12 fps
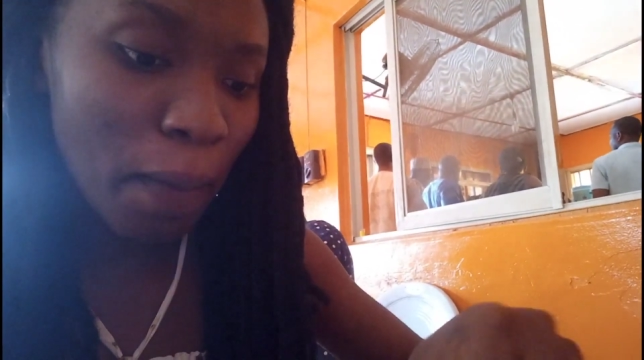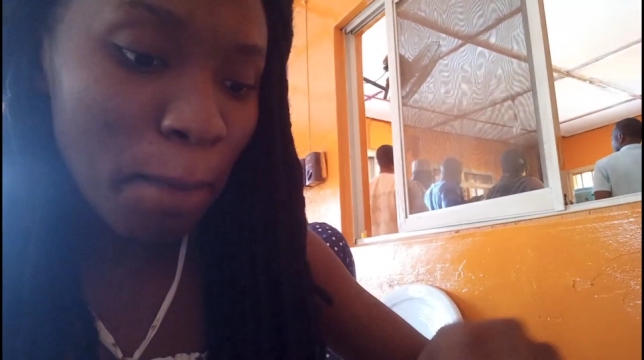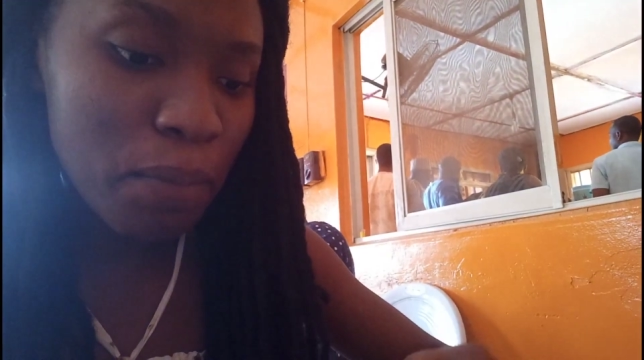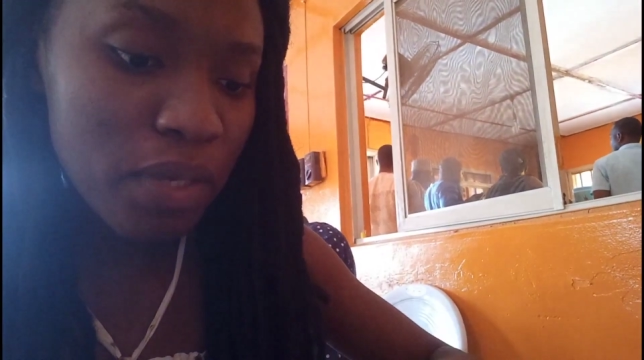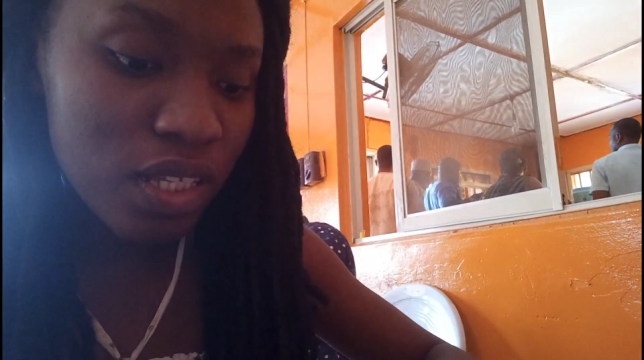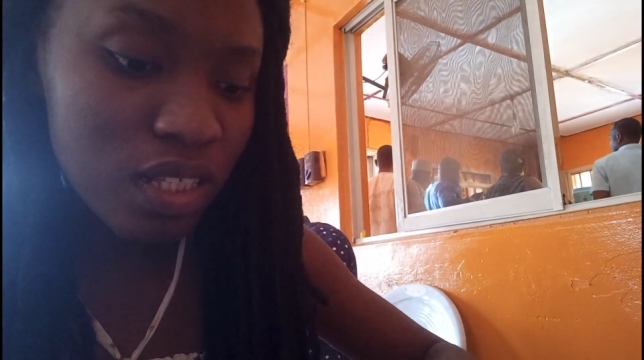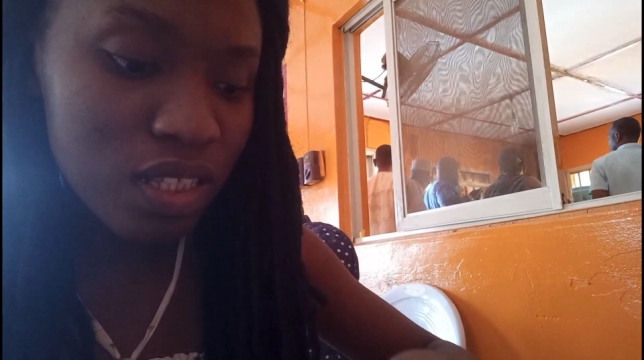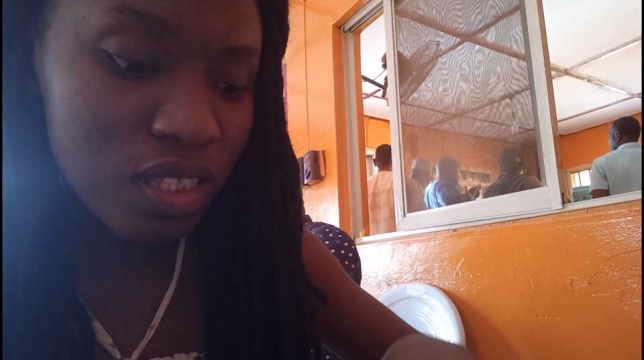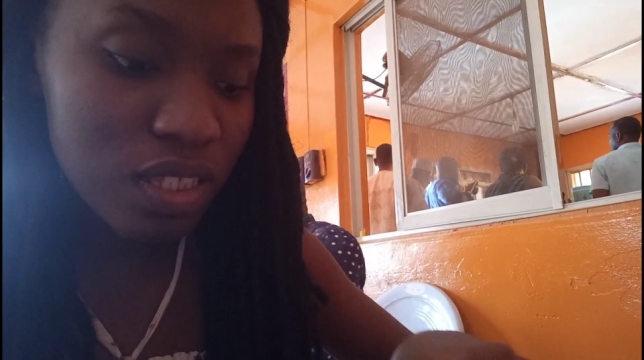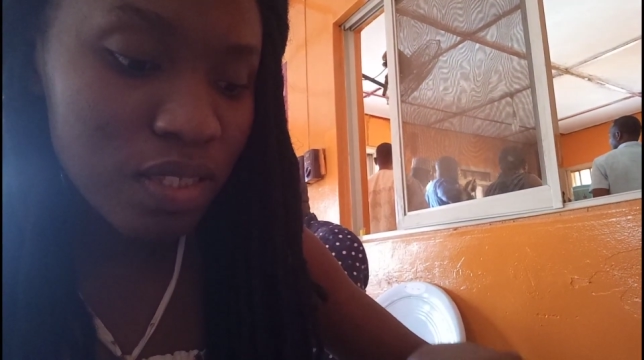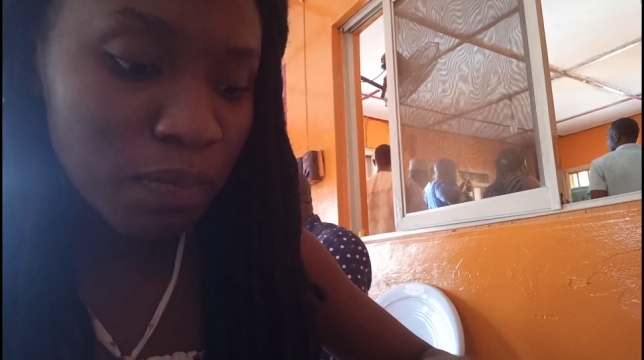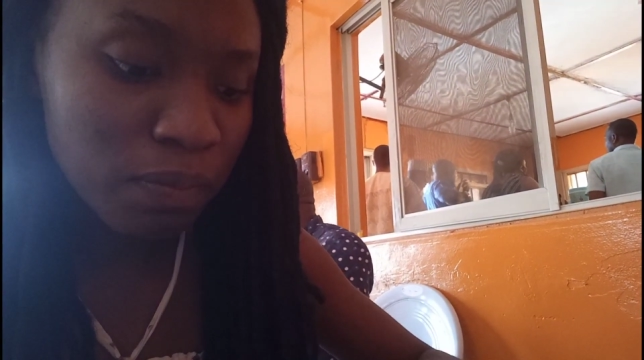
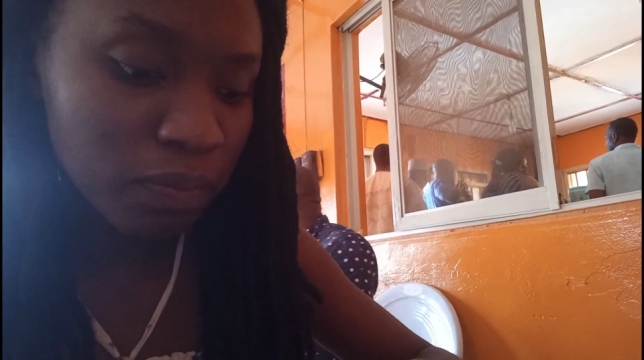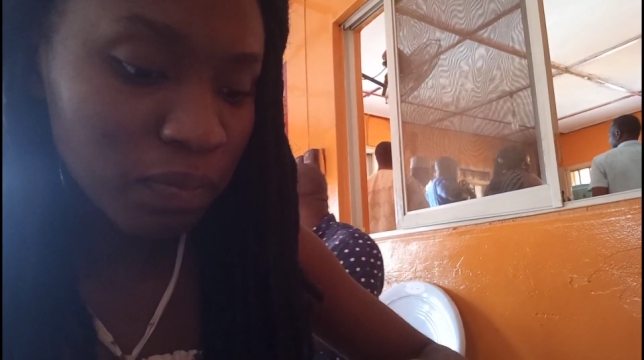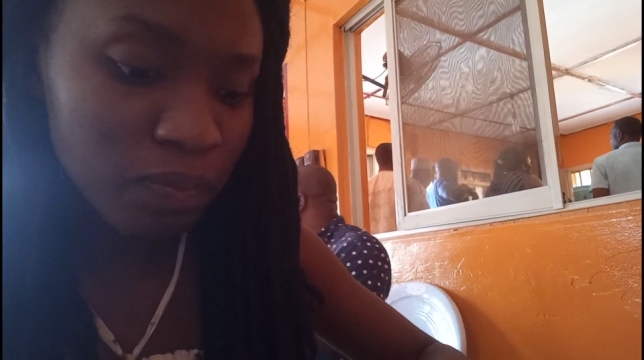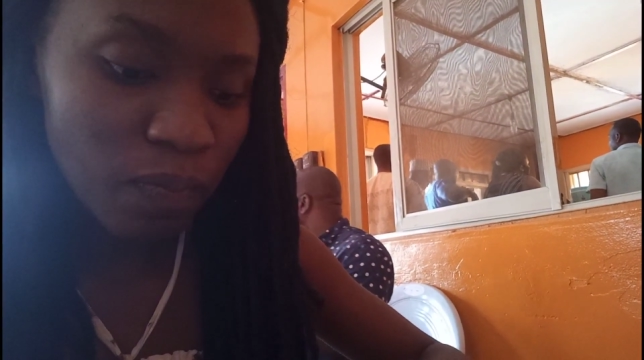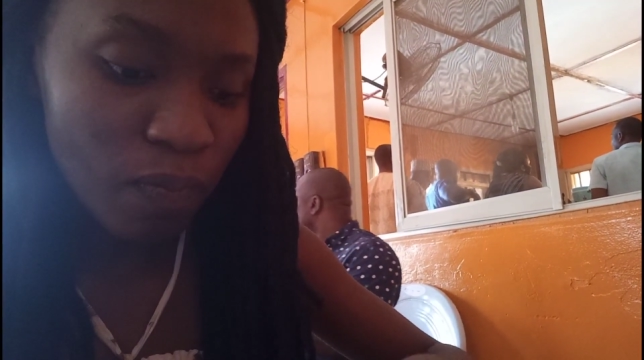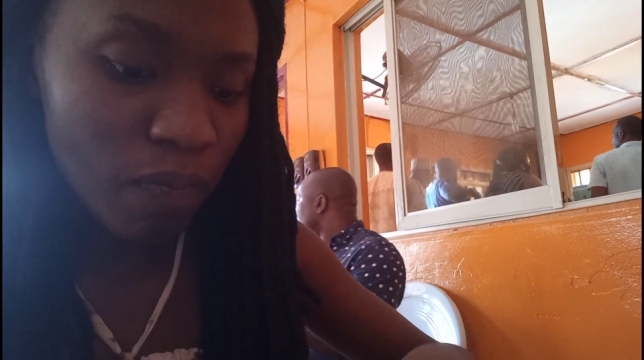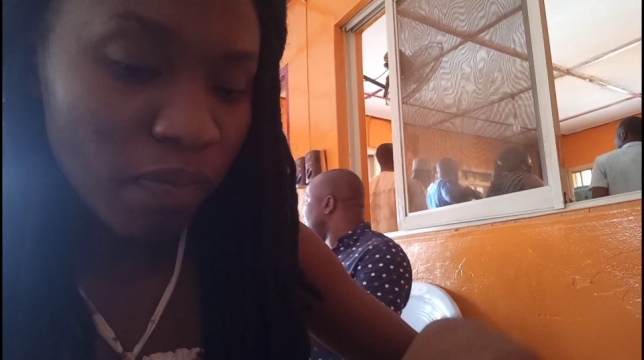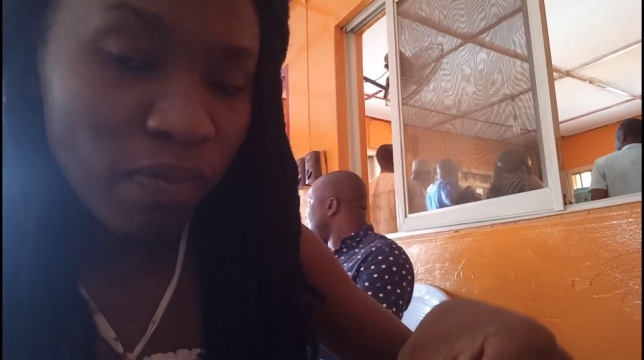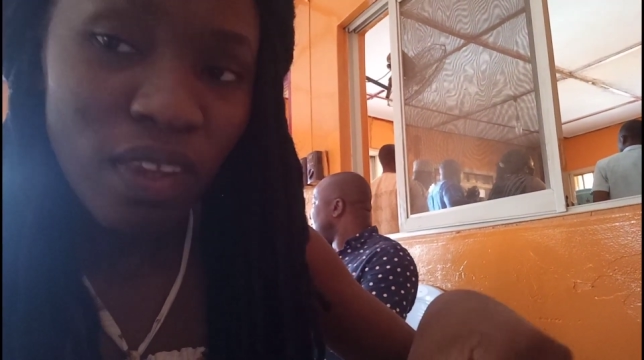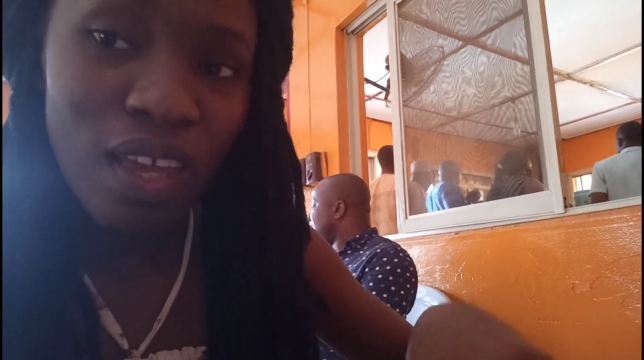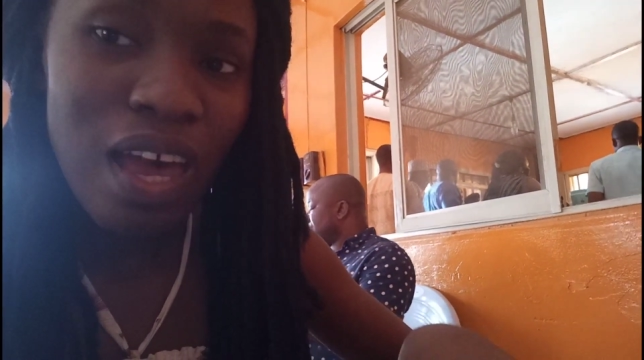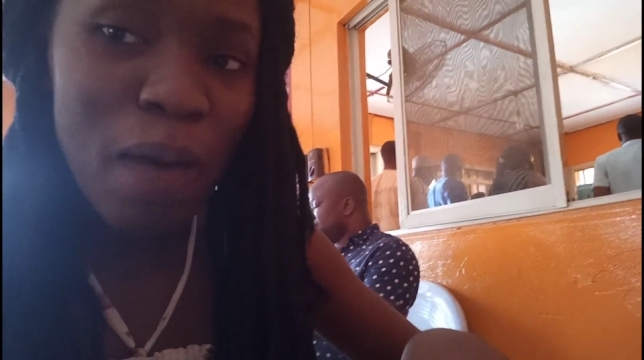is
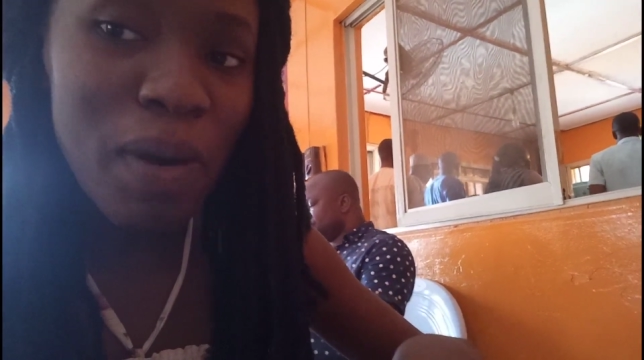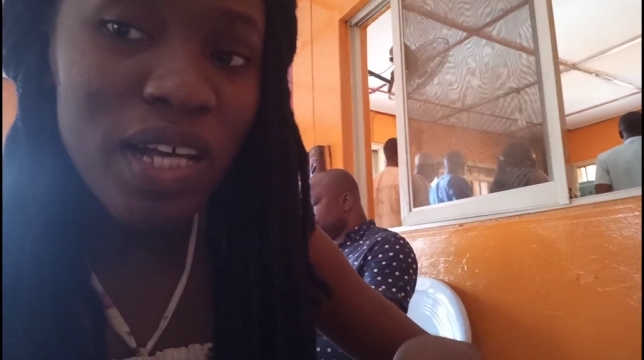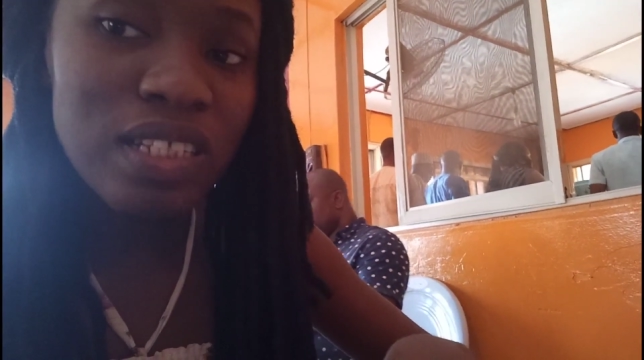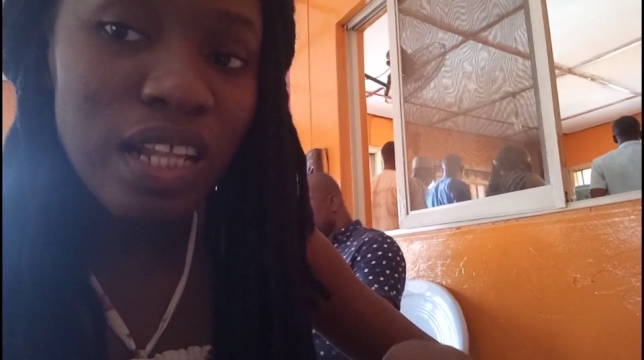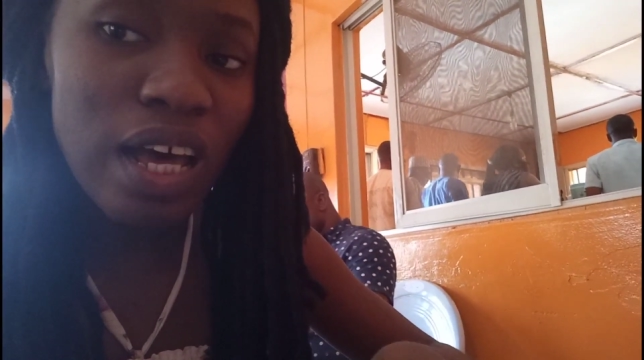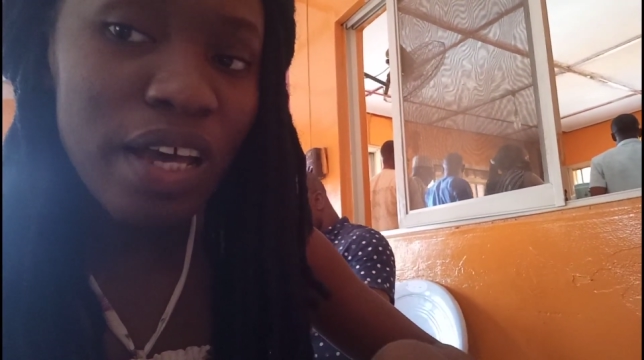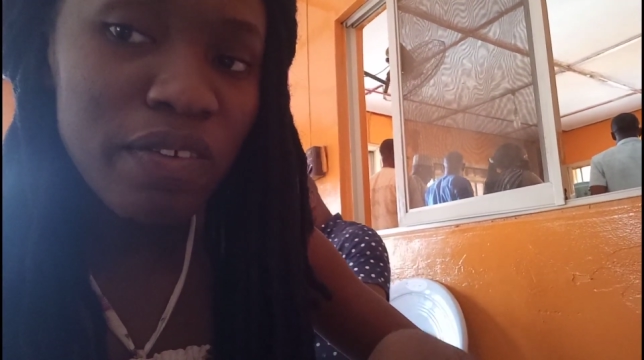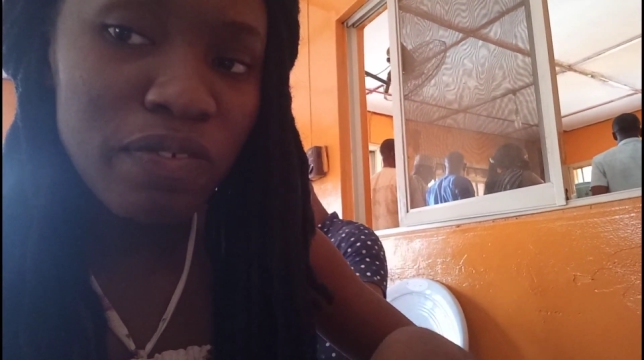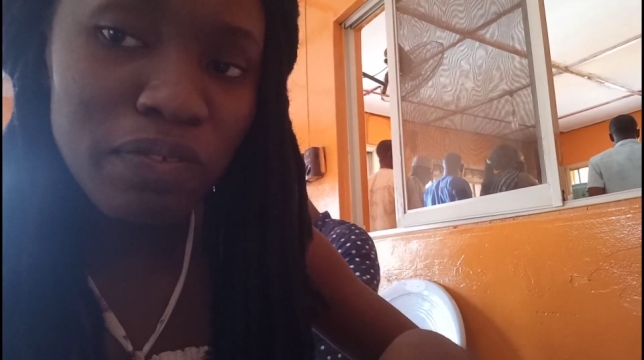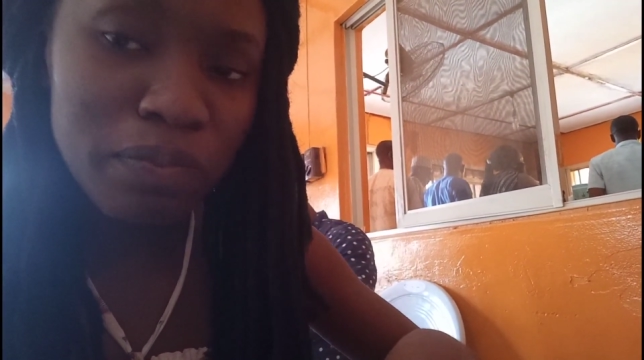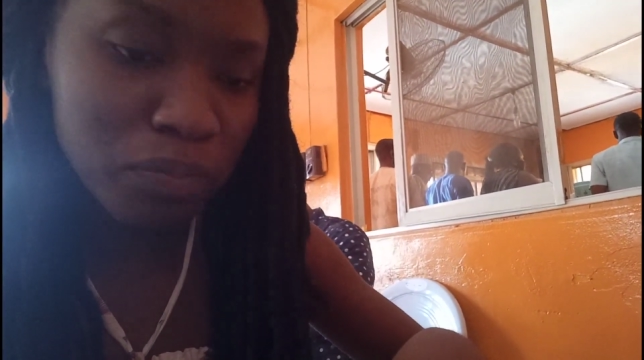live.